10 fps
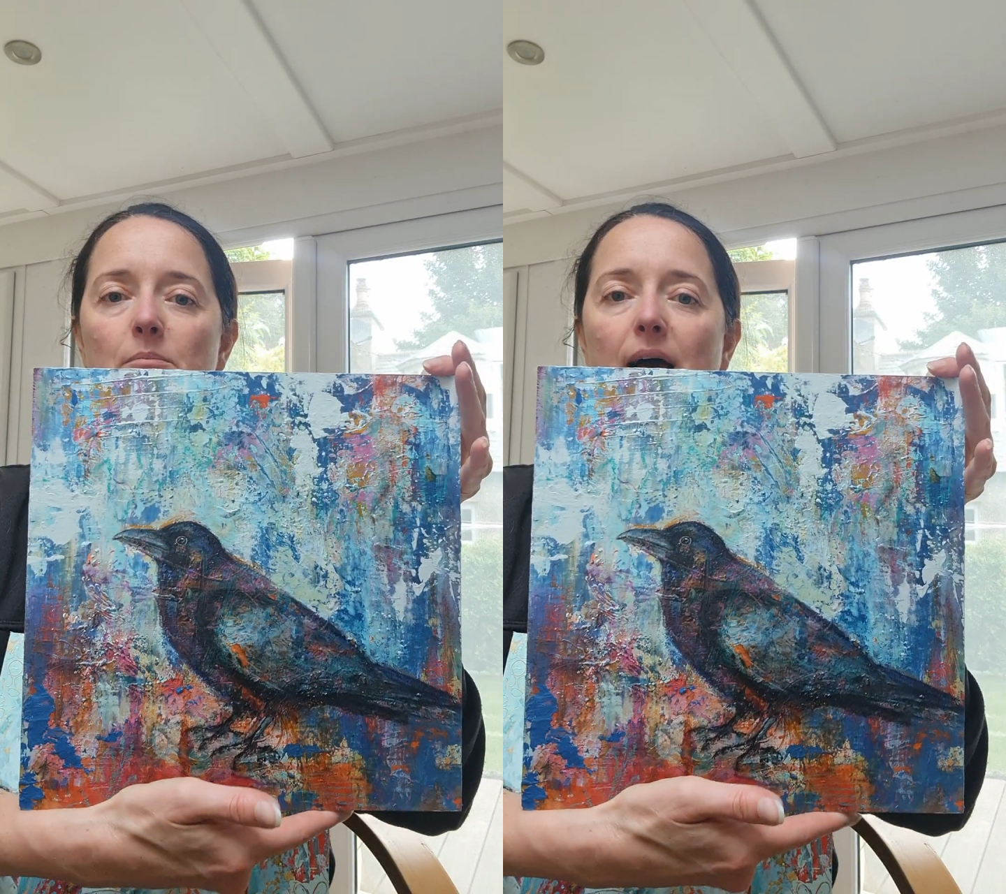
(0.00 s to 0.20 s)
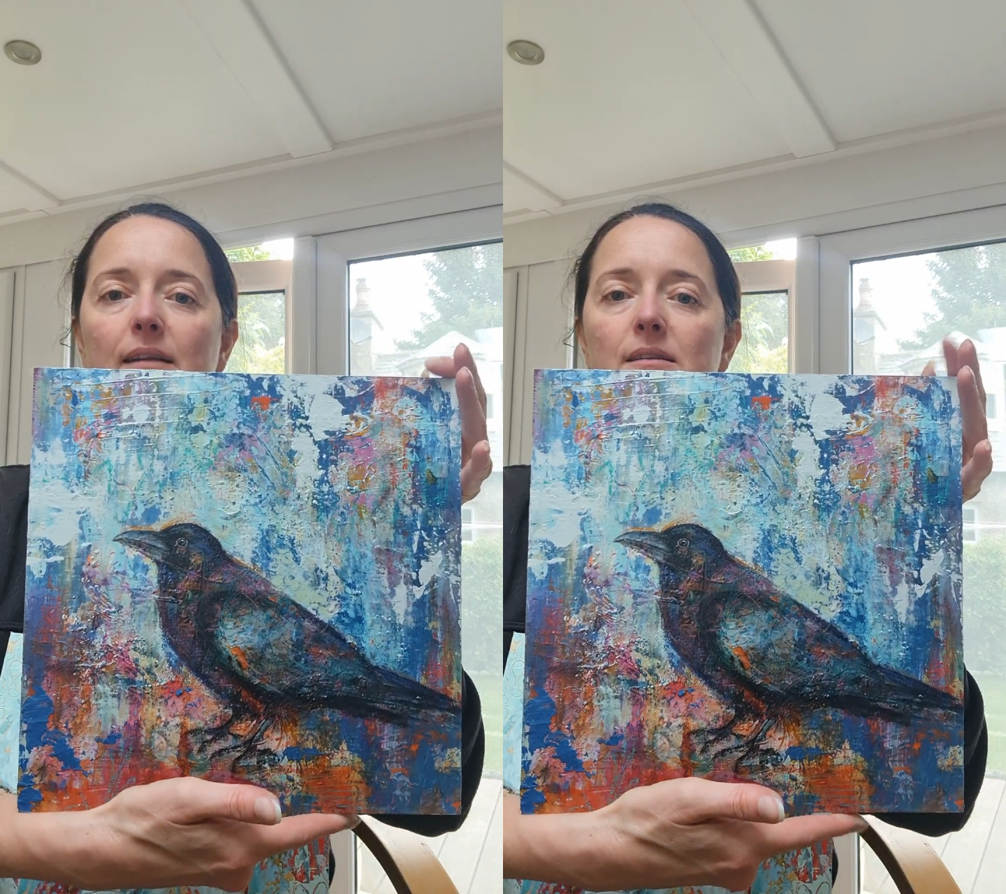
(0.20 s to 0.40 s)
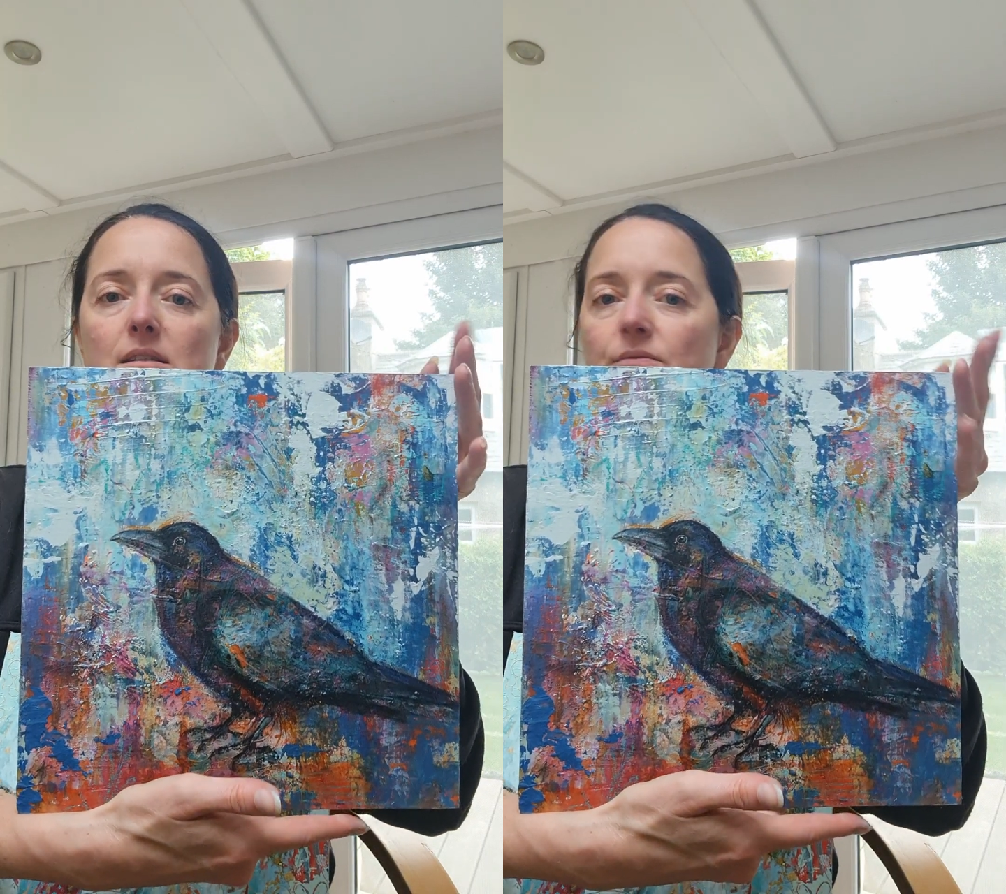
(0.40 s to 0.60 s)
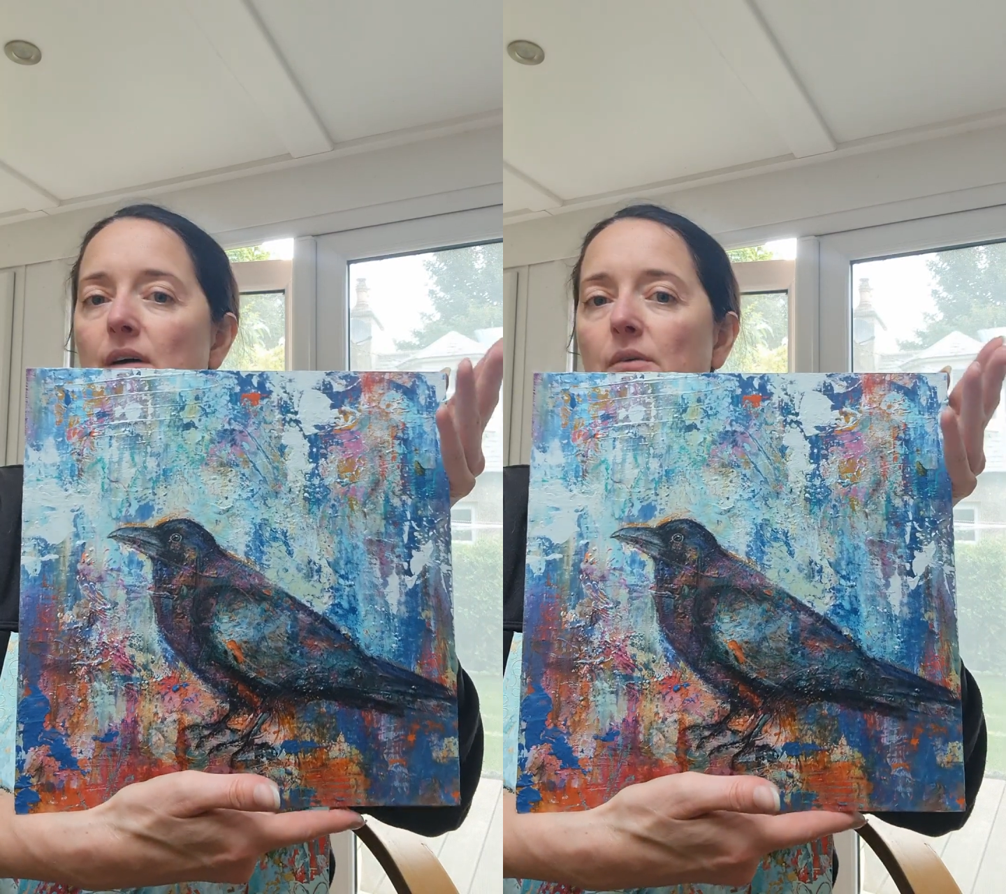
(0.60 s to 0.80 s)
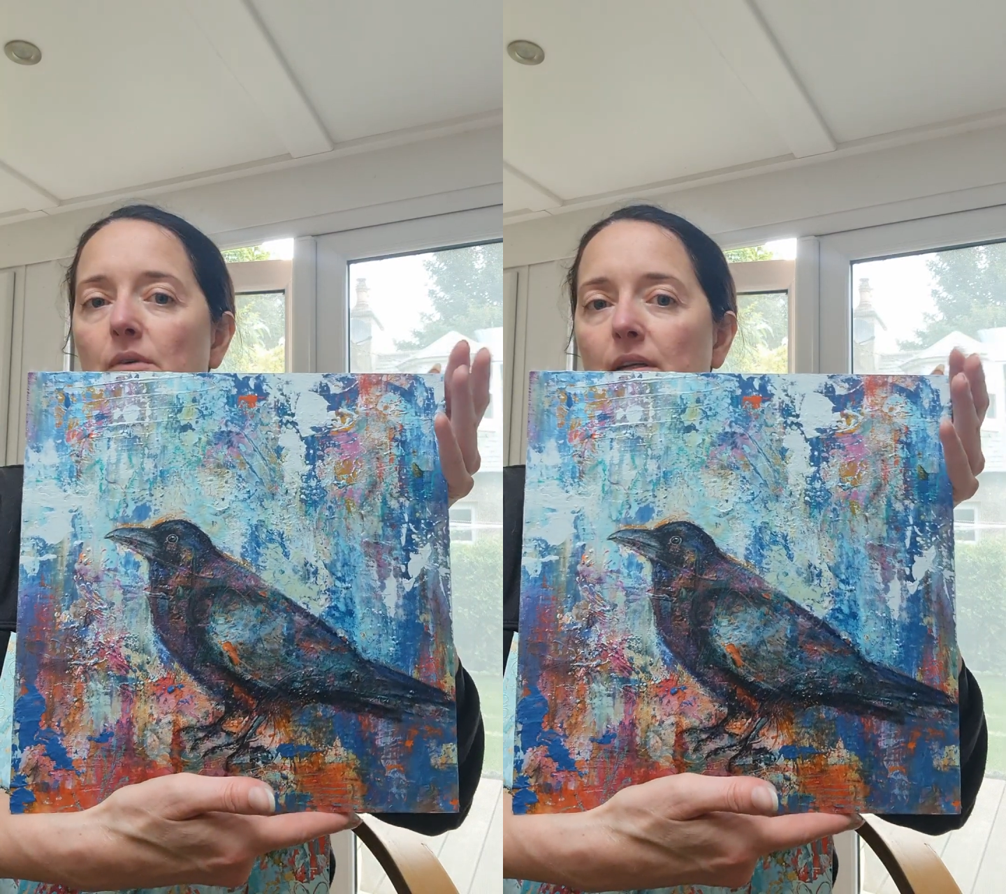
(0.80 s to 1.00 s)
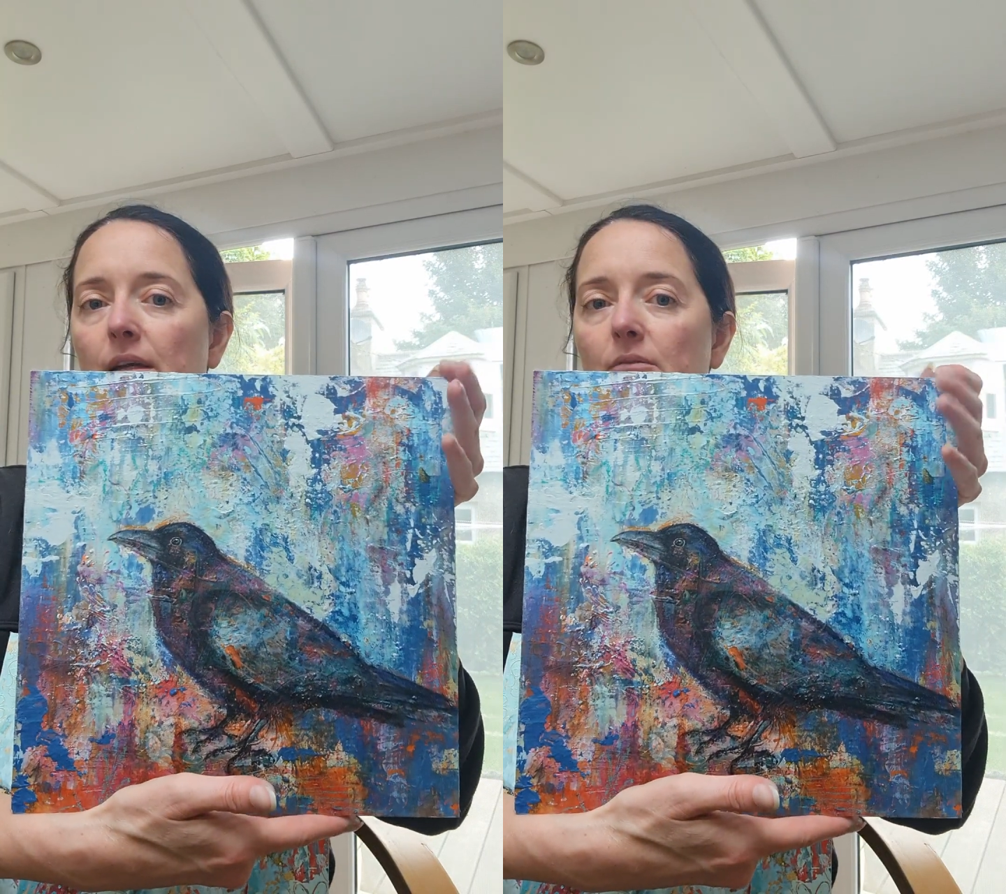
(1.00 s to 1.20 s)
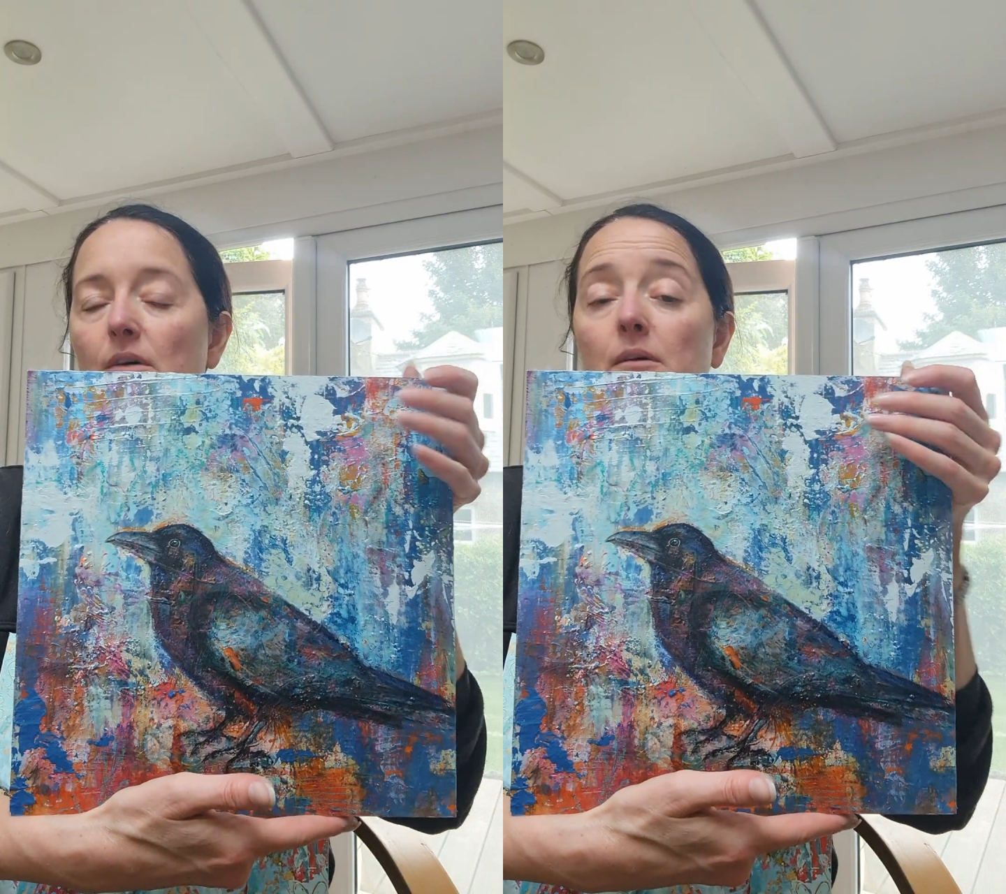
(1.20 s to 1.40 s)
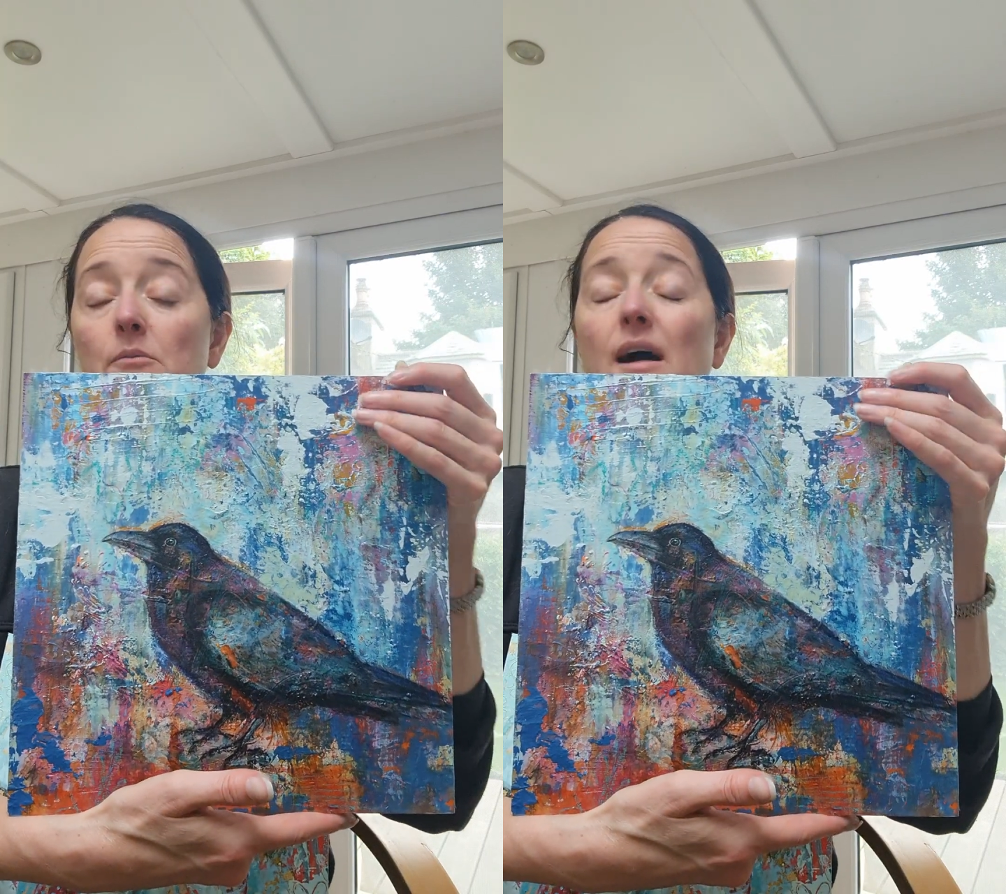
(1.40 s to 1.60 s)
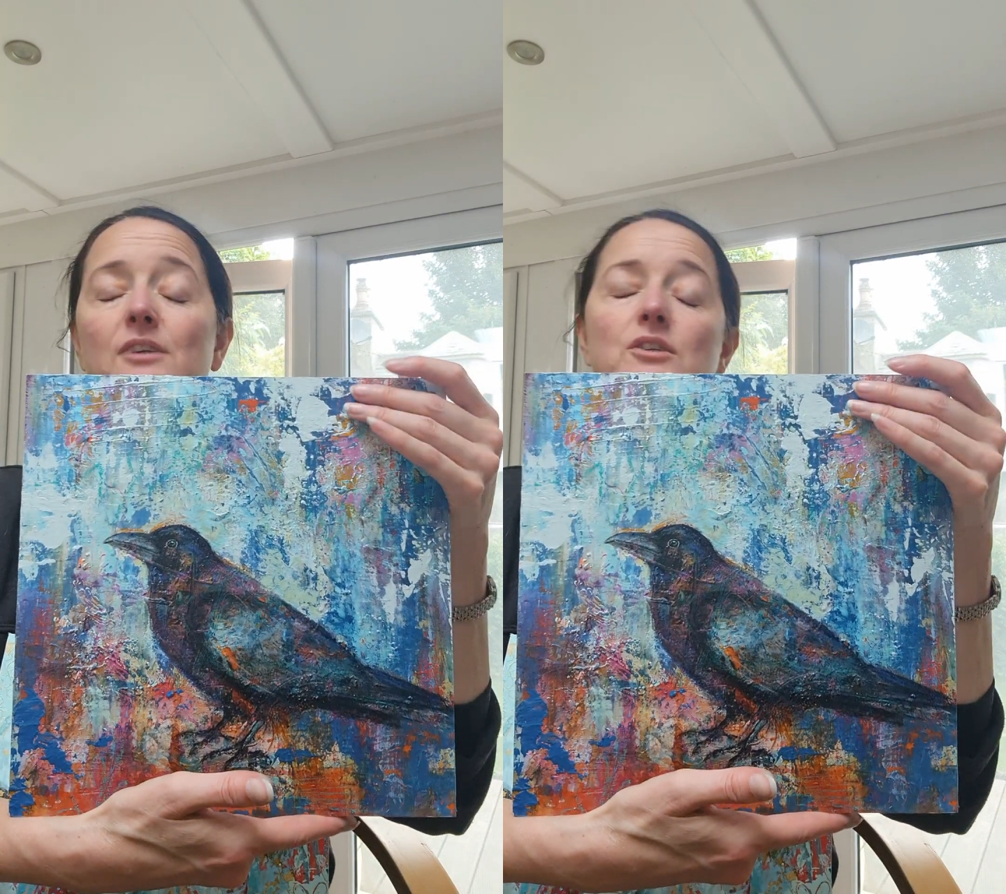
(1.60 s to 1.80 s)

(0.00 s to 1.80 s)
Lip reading: balance of that one now. I am